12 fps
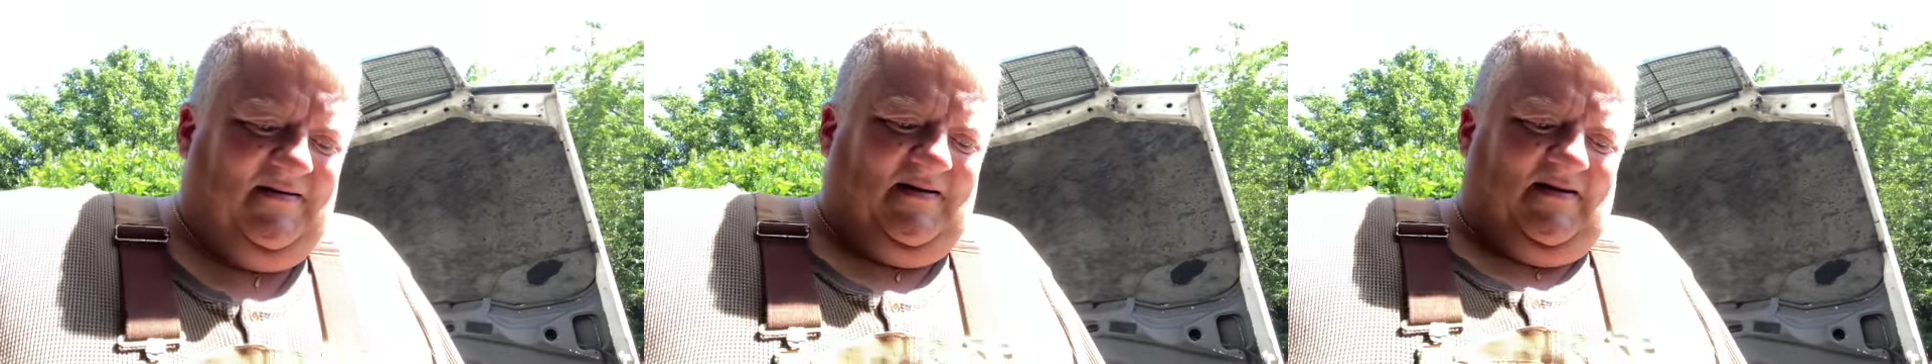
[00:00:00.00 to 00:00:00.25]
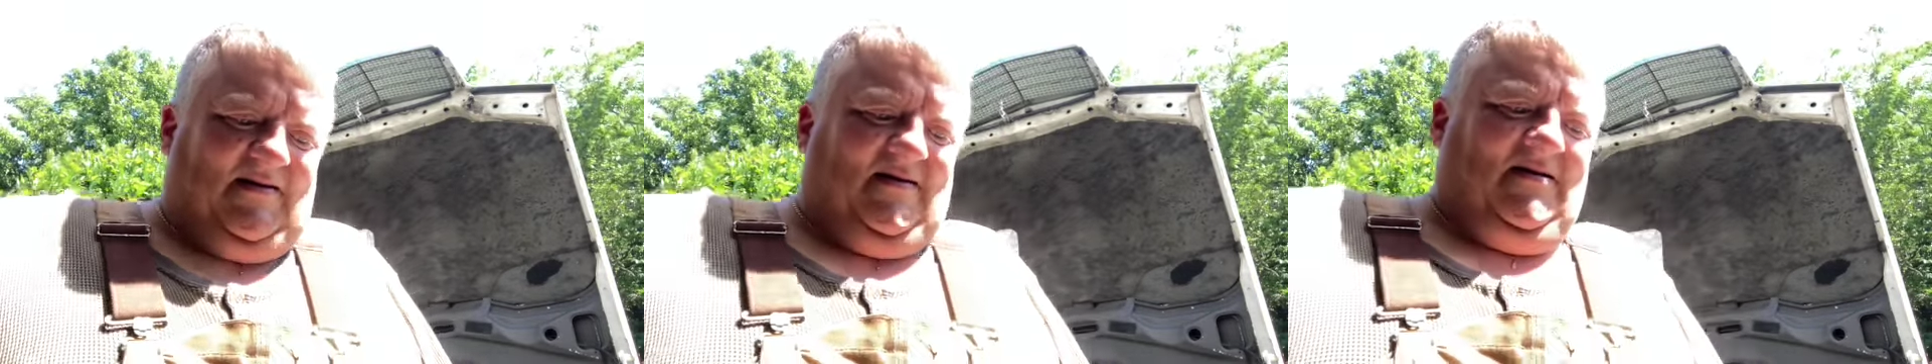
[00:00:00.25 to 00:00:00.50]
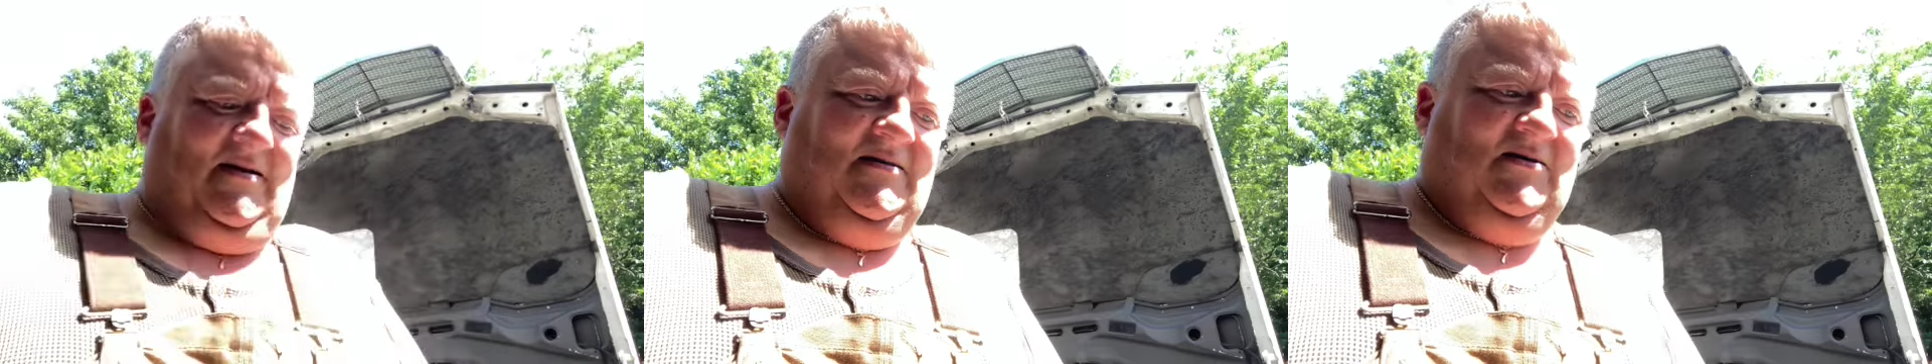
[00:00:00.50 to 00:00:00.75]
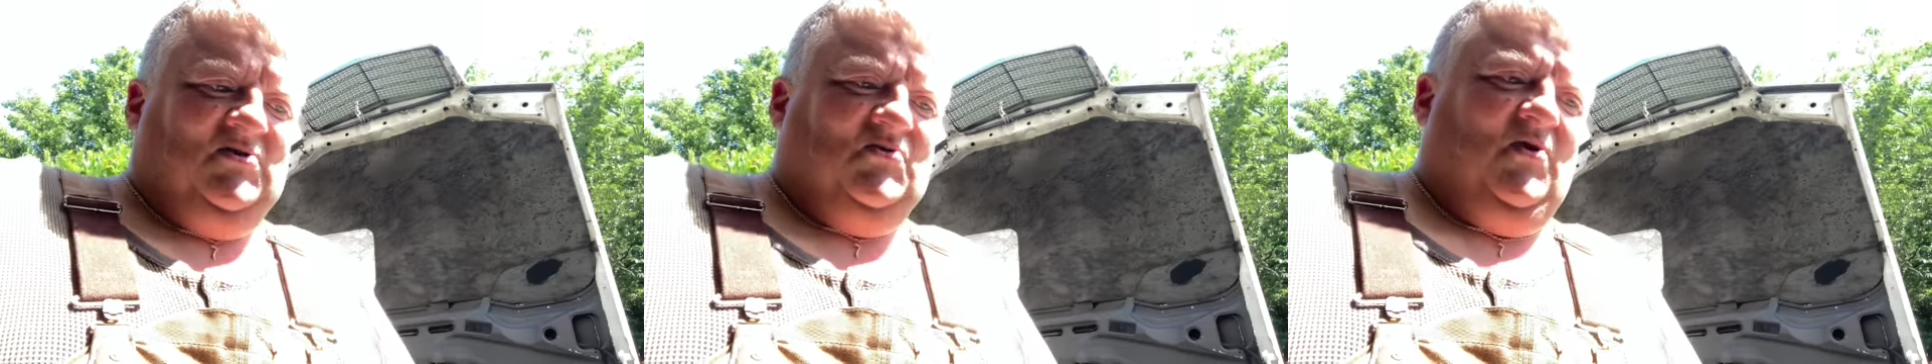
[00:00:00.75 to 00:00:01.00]
and
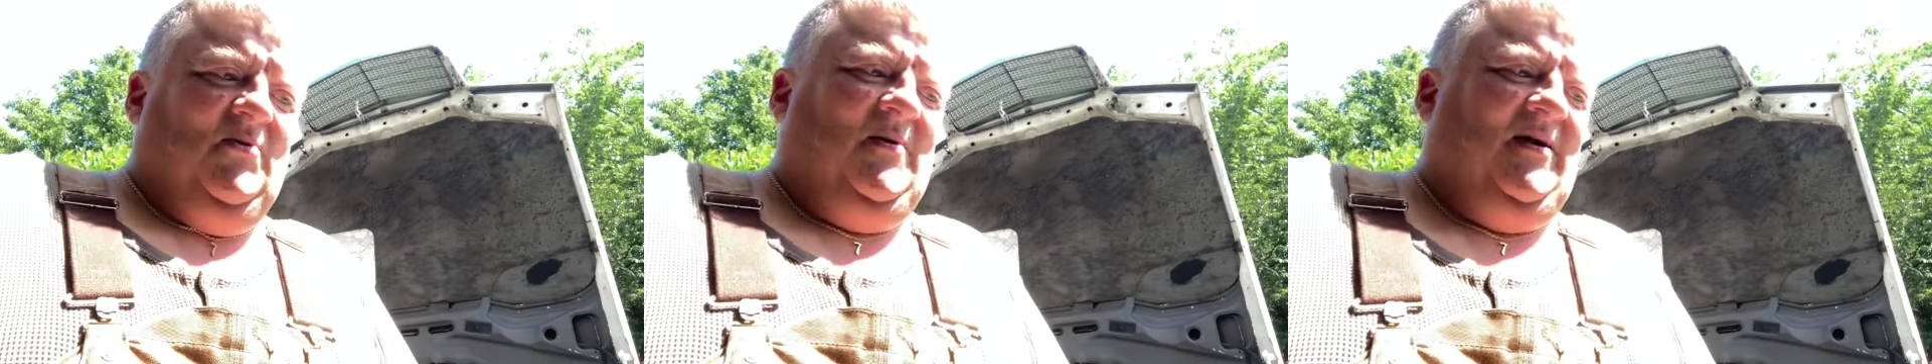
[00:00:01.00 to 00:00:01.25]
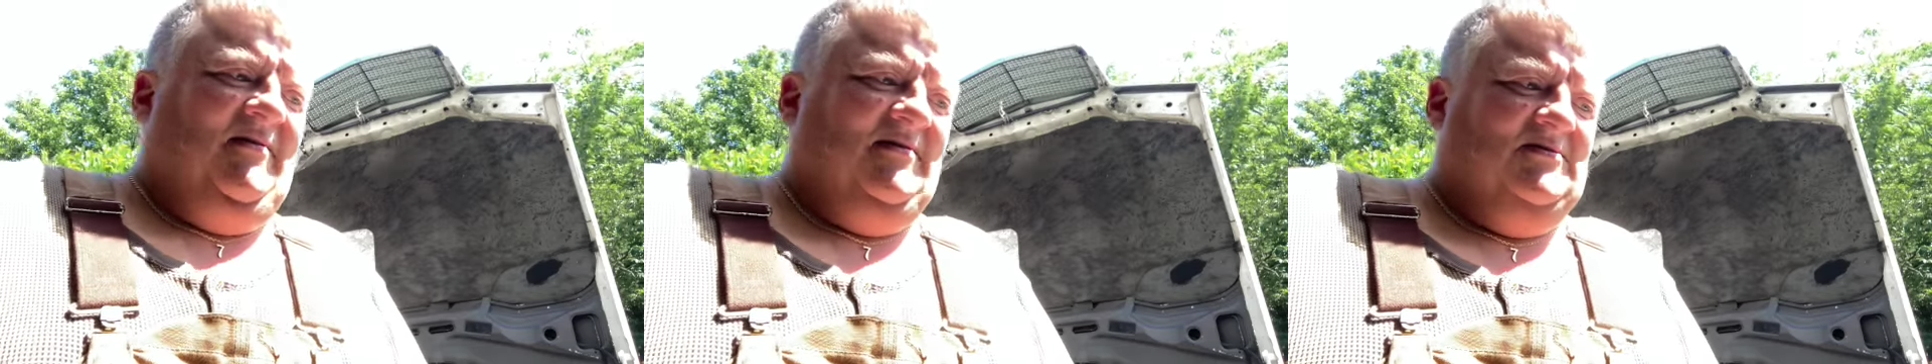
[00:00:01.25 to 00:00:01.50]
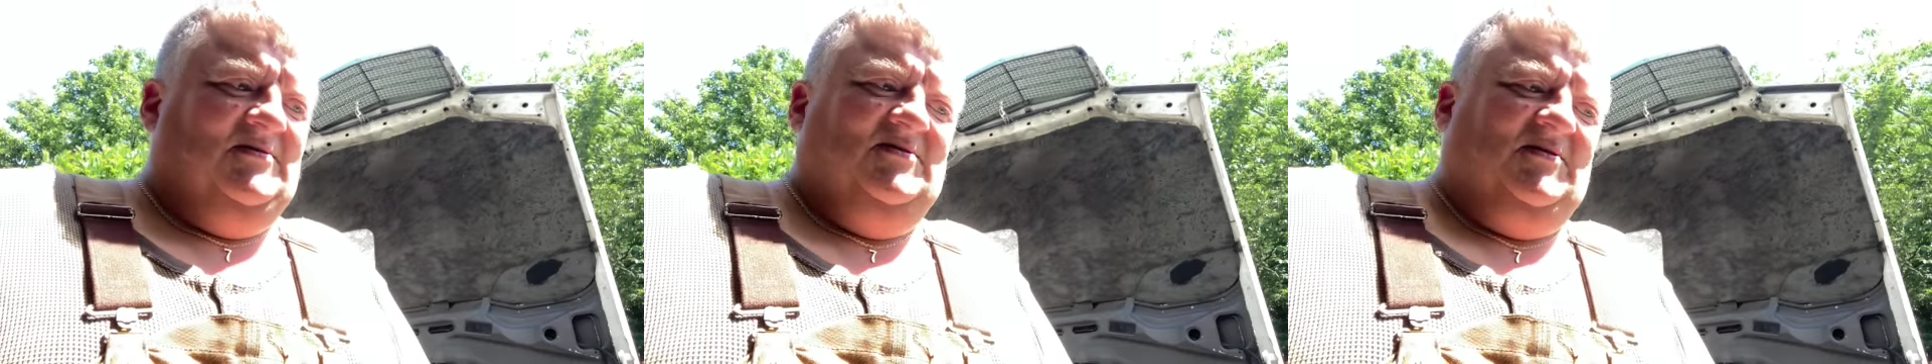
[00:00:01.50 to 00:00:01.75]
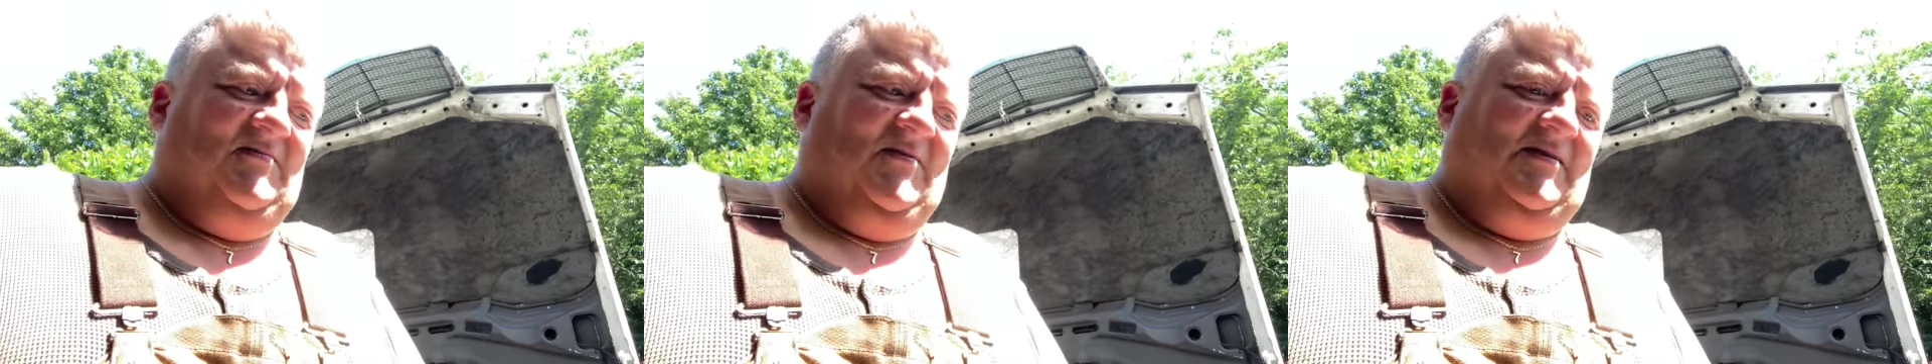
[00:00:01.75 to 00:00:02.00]
destroy bearings and
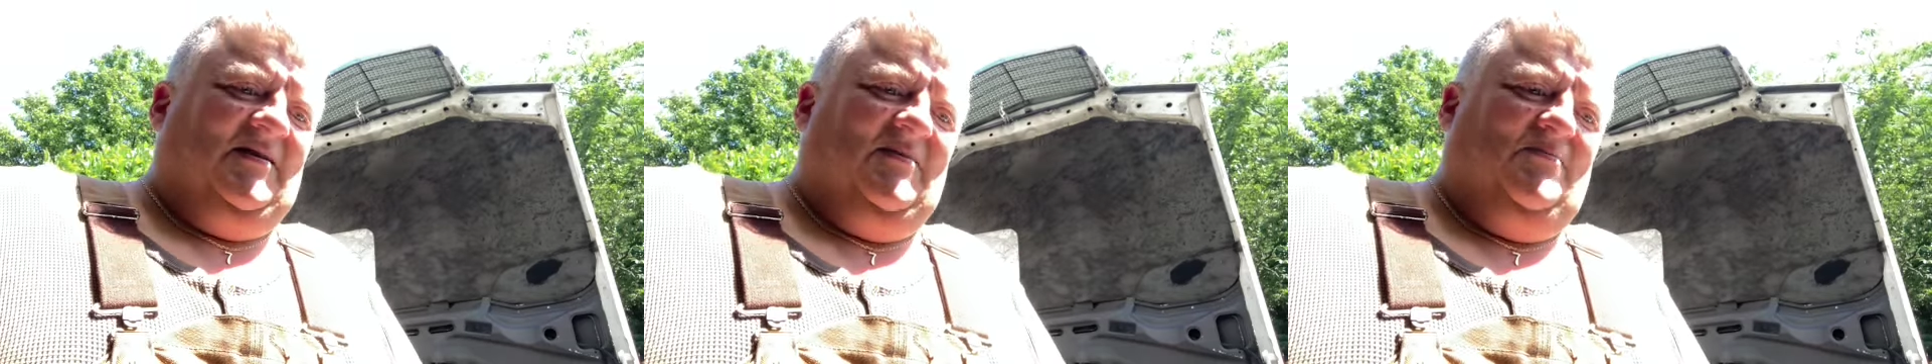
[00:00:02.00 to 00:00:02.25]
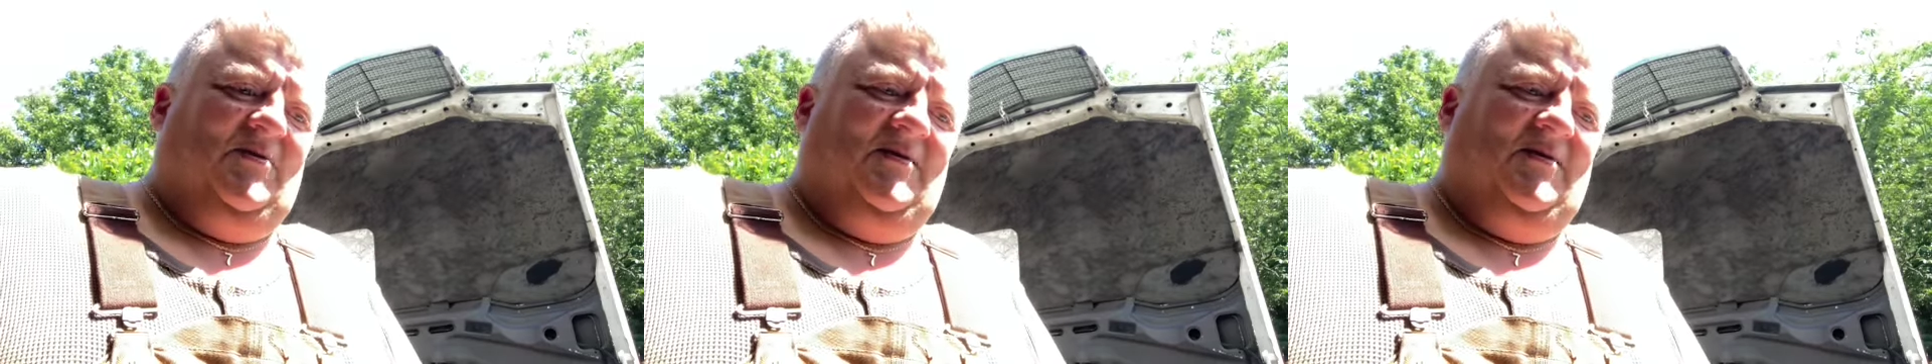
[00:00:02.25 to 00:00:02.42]
stuff like that. But